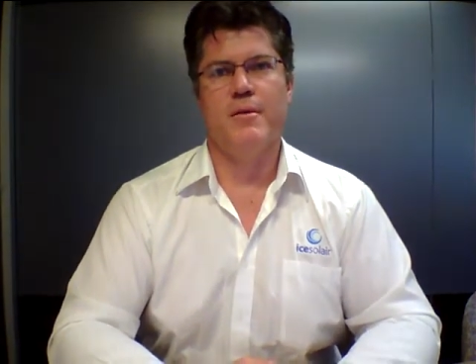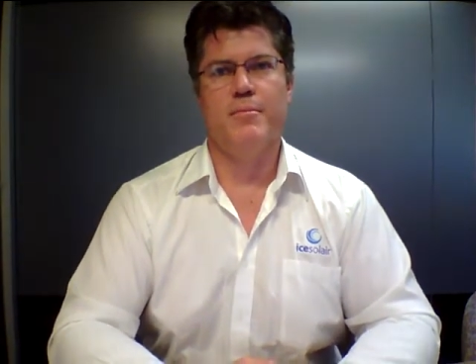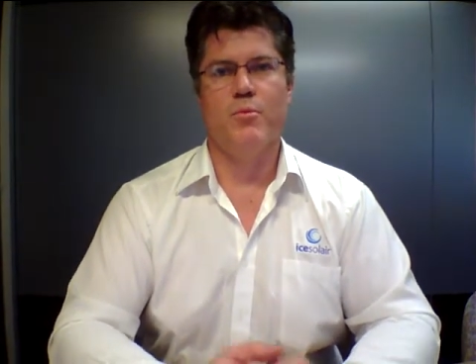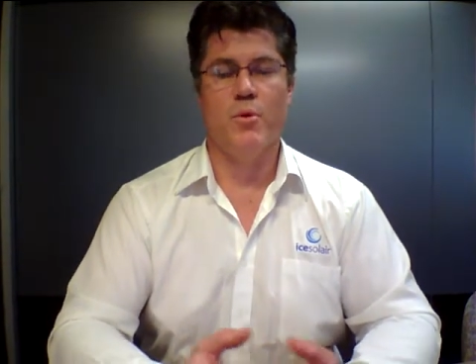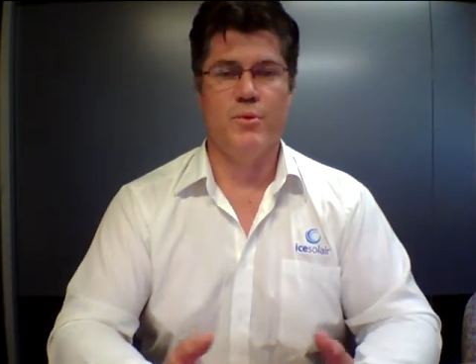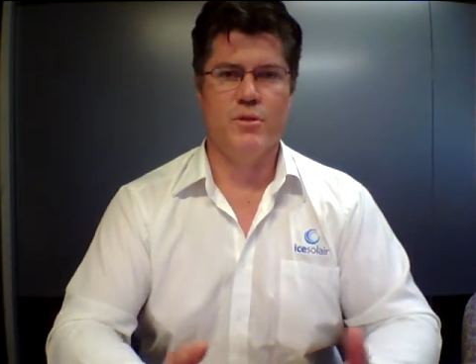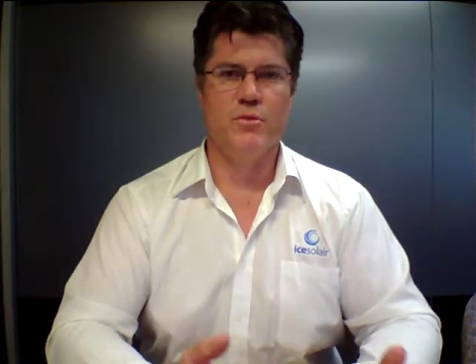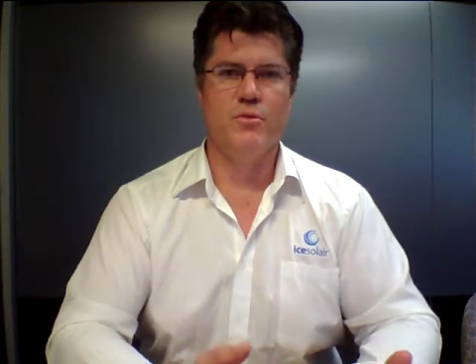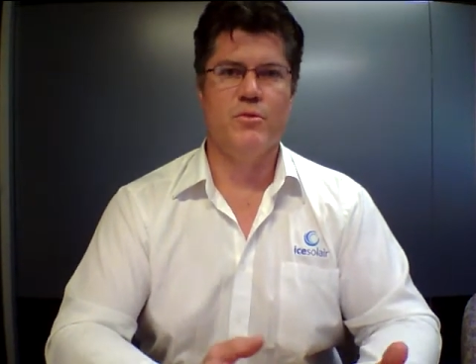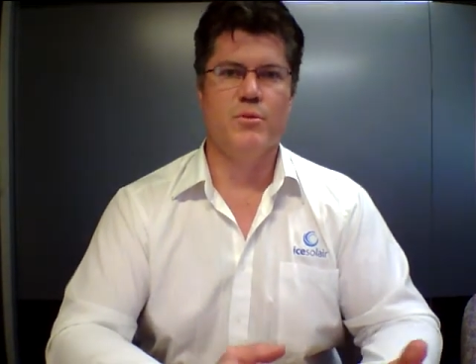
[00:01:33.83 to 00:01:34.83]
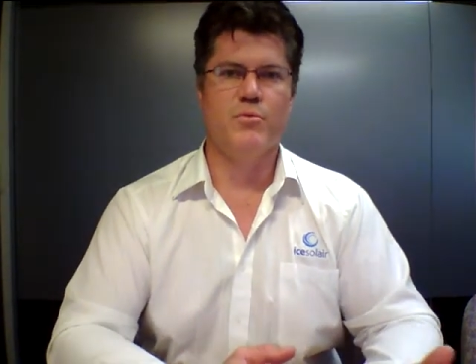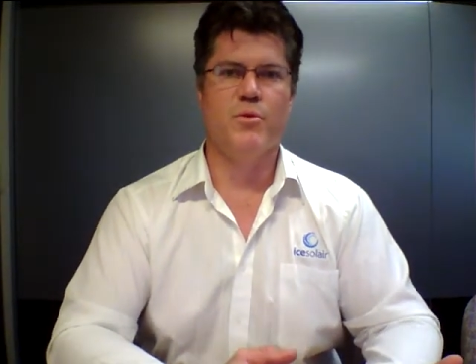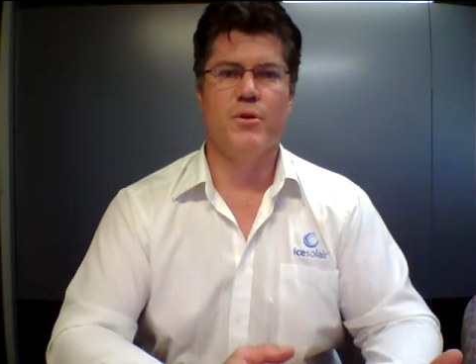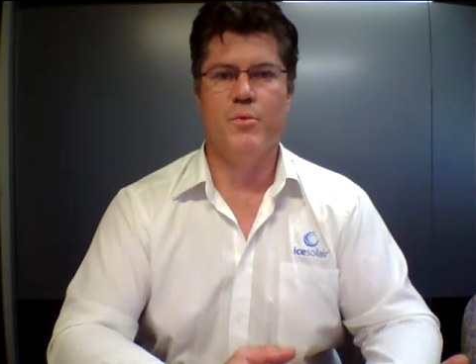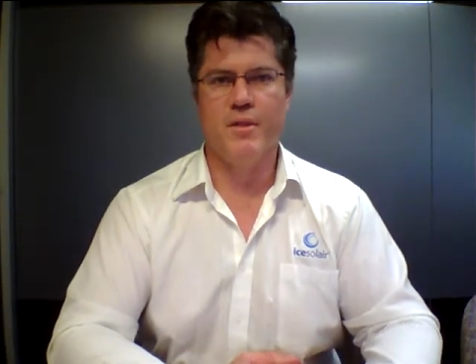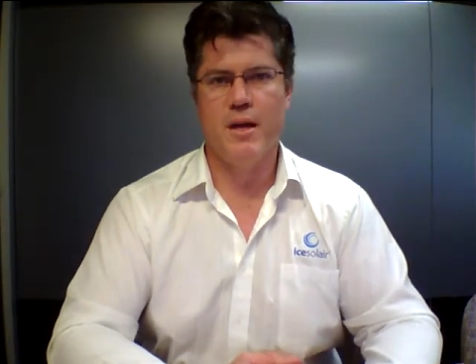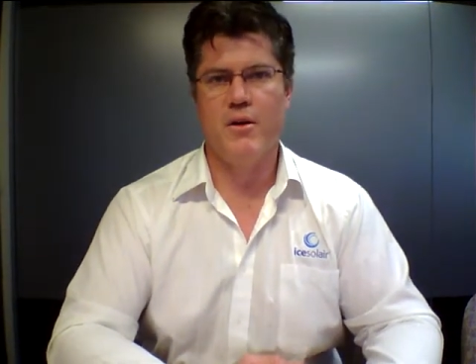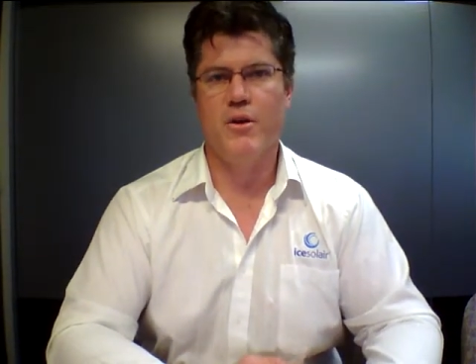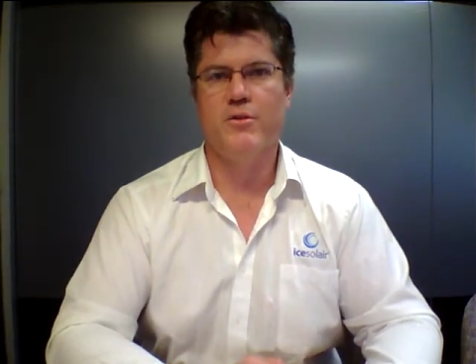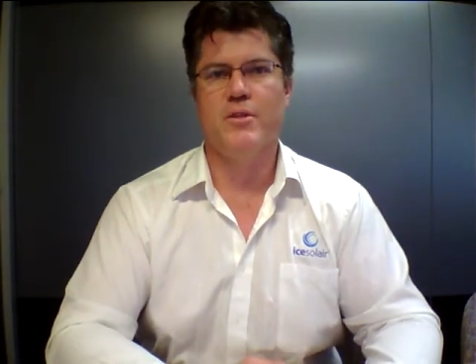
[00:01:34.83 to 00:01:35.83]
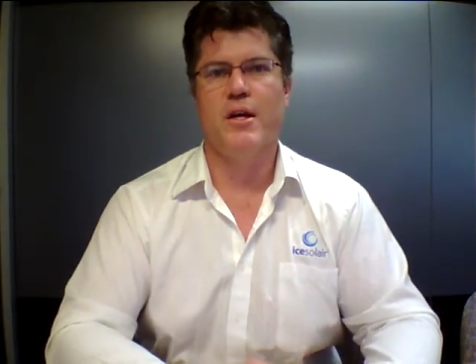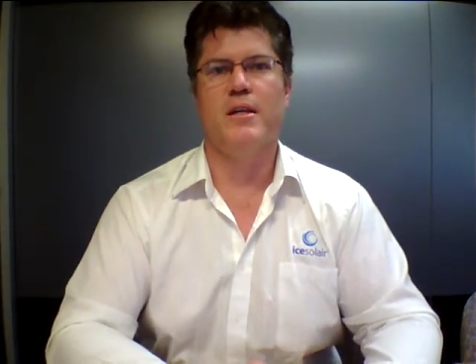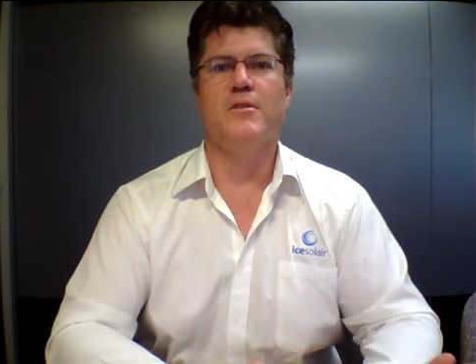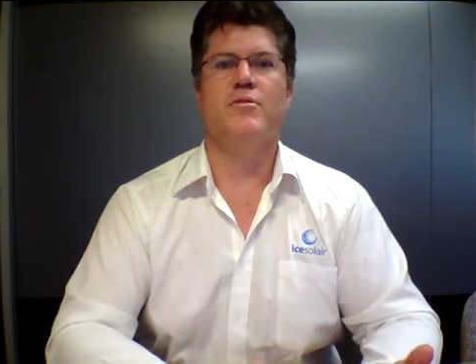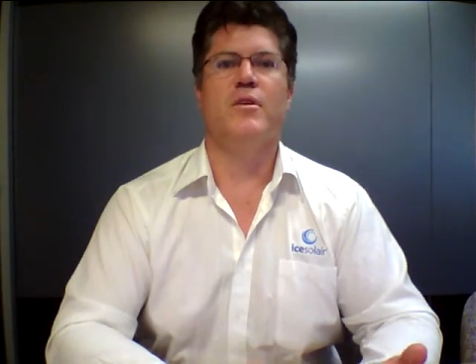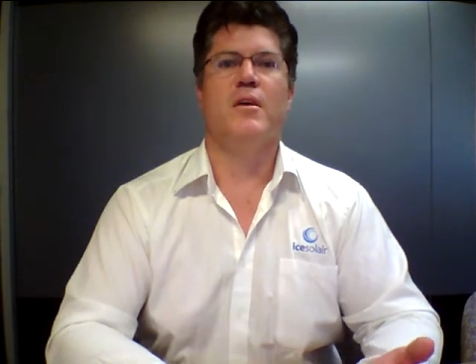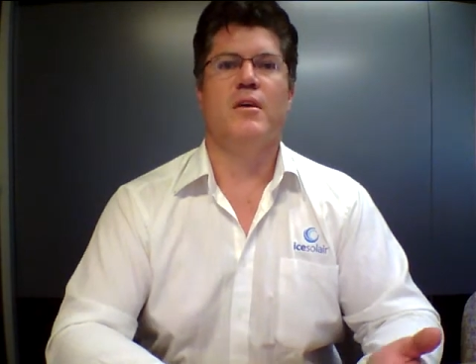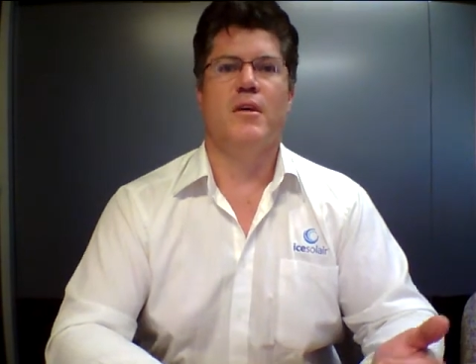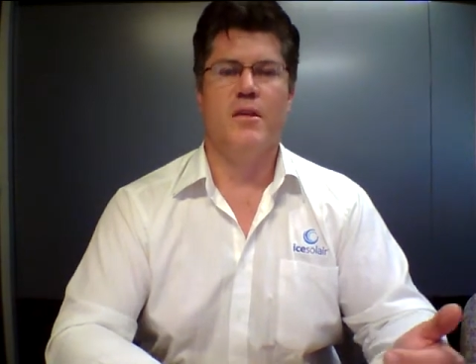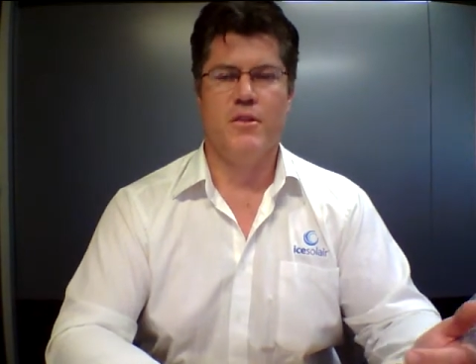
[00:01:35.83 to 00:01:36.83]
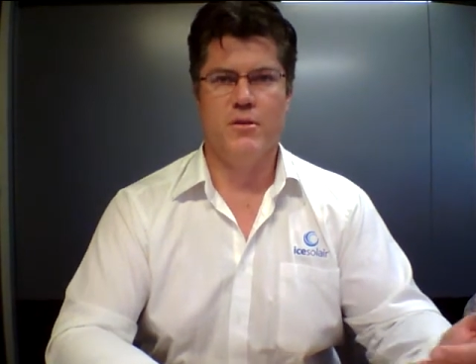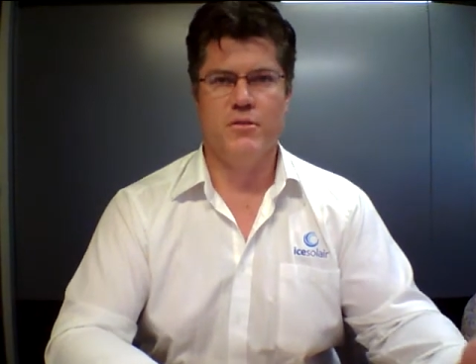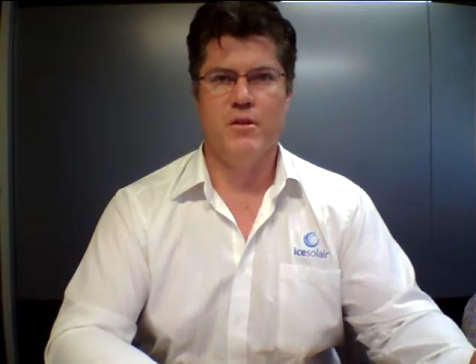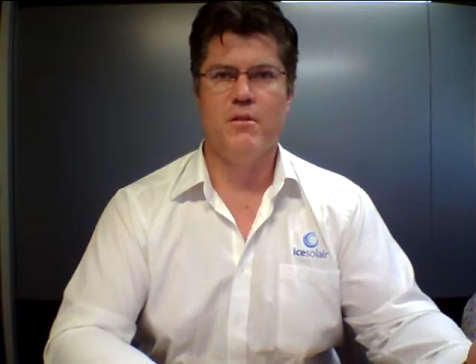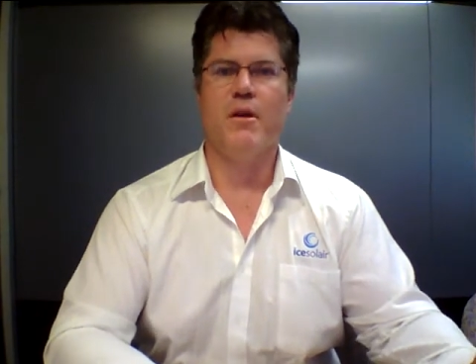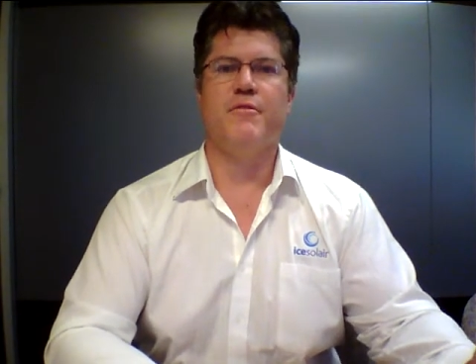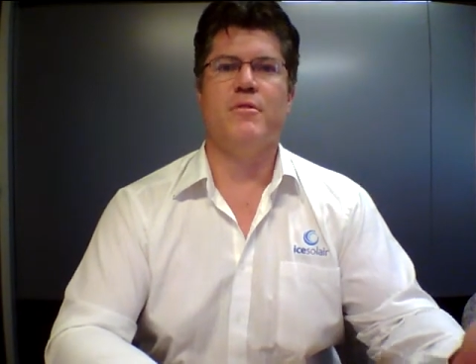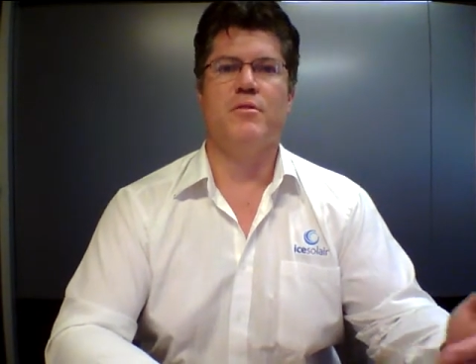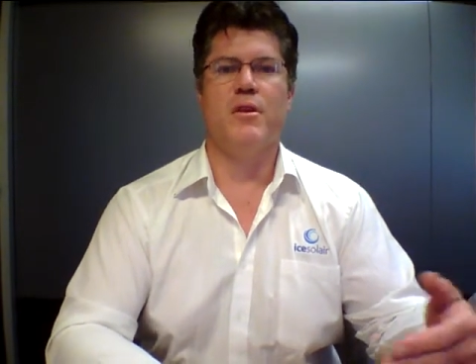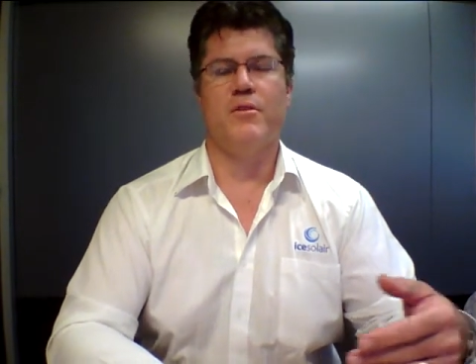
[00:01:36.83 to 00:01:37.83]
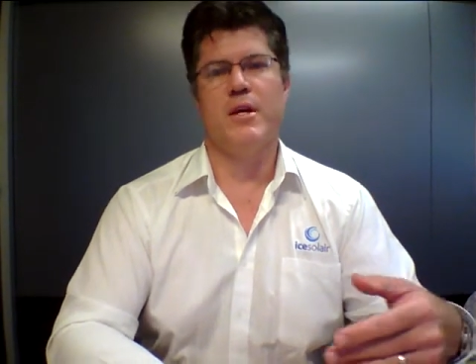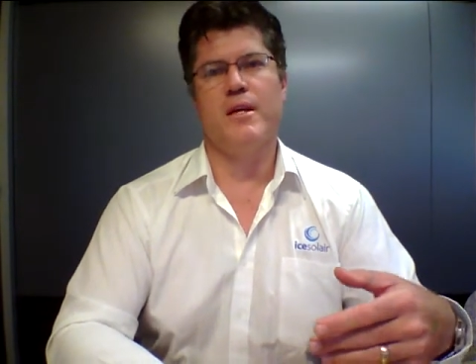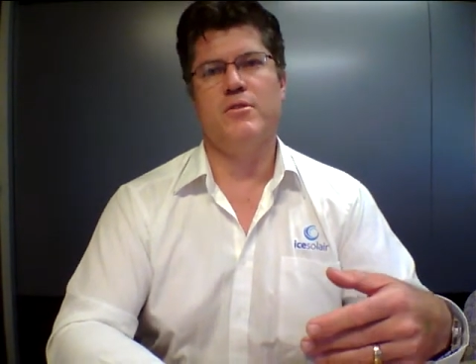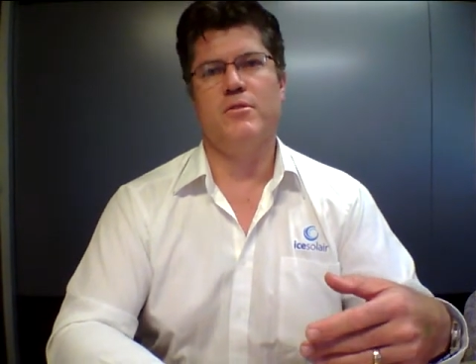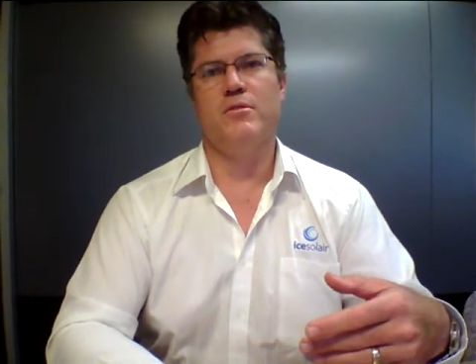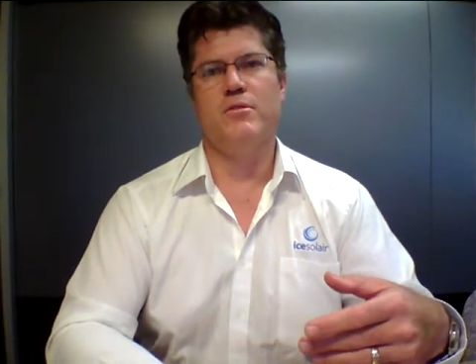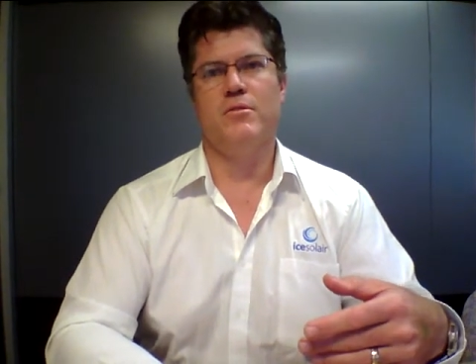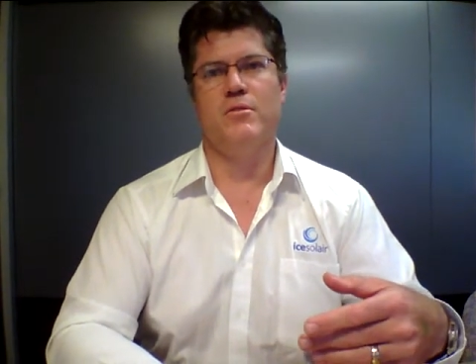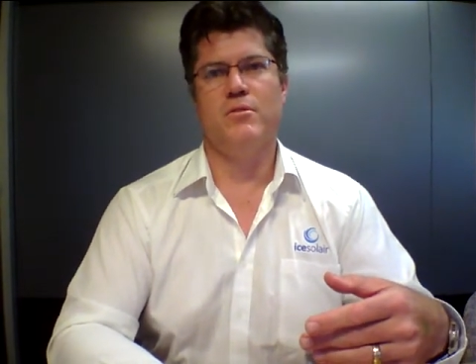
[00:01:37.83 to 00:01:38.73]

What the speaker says: but what we do is work with our wholesalers in those geographical locations,